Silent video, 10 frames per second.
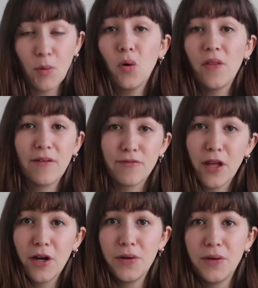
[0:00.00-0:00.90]
or they're
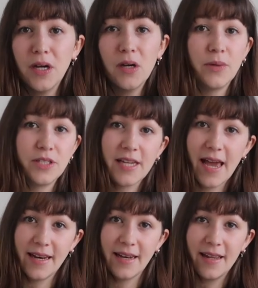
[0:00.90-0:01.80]
flown, which
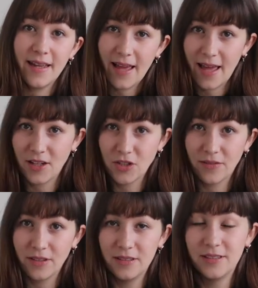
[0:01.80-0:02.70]
again, air
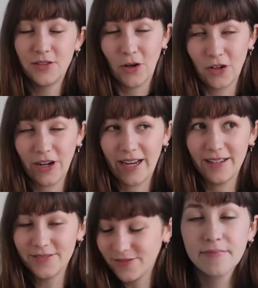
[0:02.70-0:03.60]
travel, not
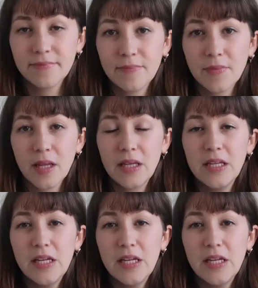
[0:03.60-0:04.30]
great.